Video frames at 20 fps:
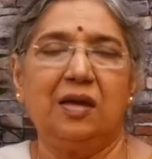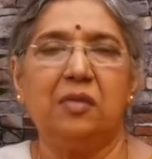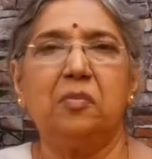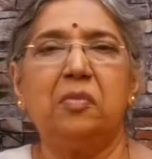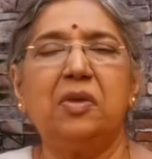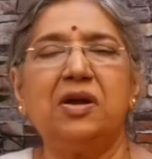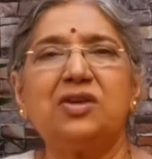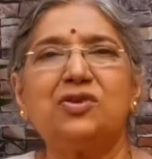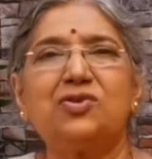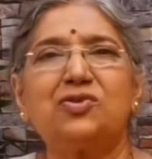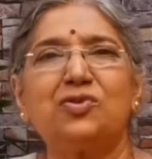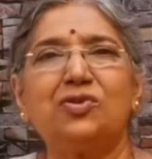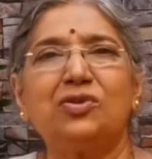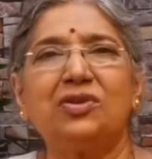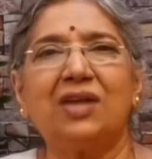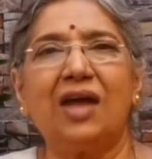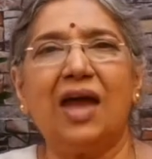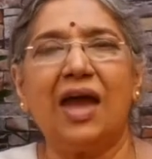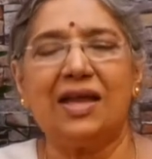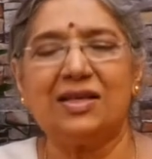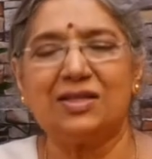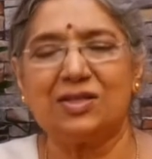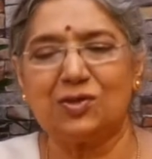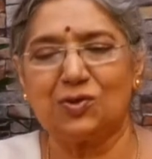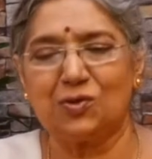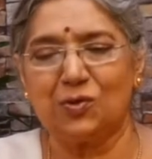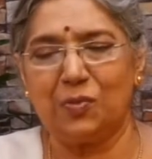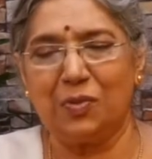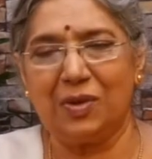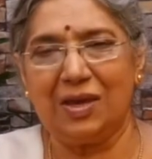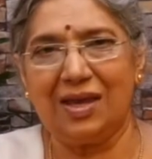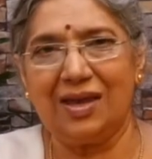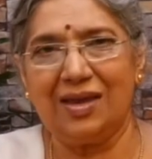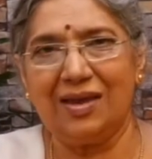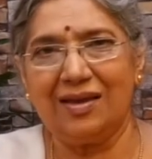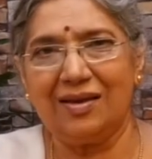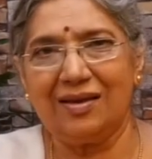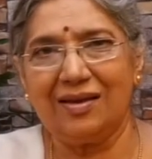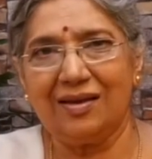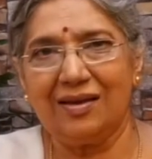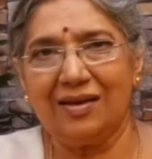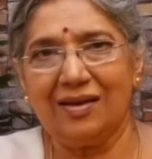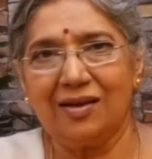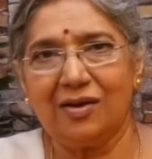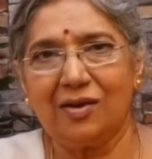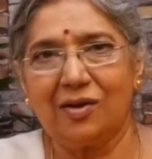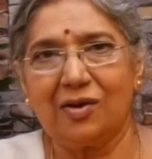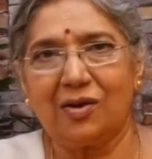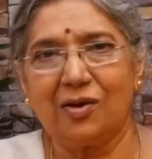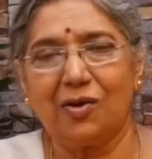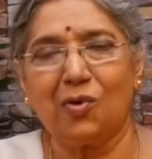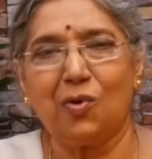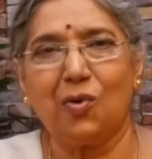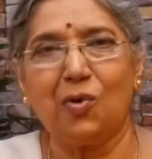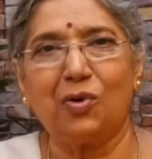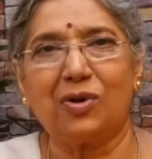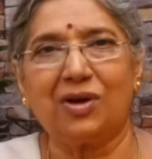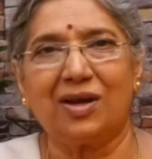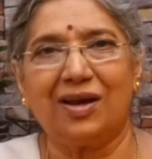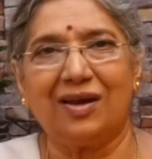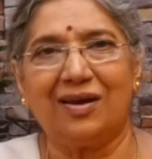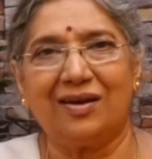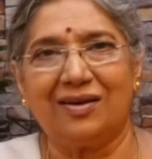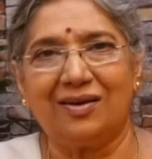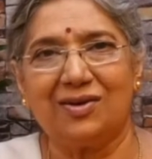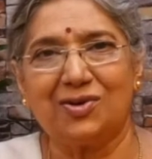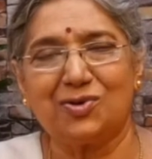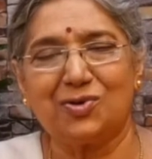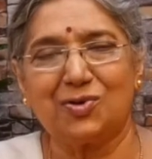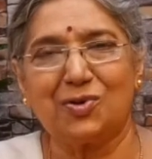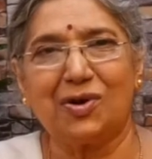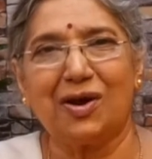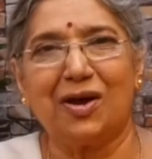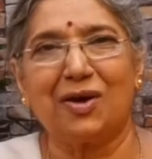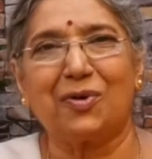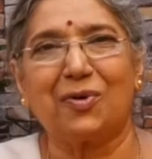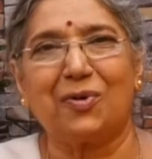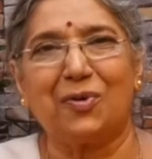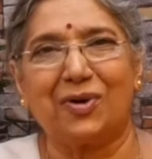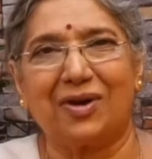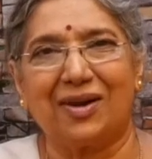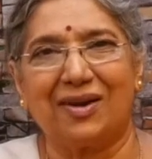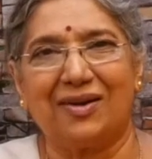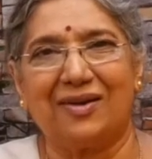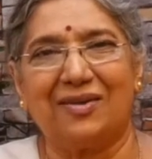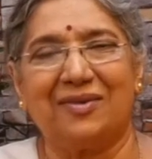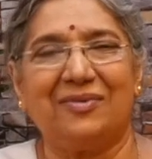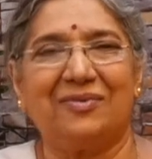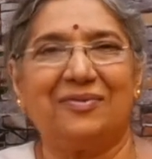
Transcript: But truth has to be coated, sugar-coated.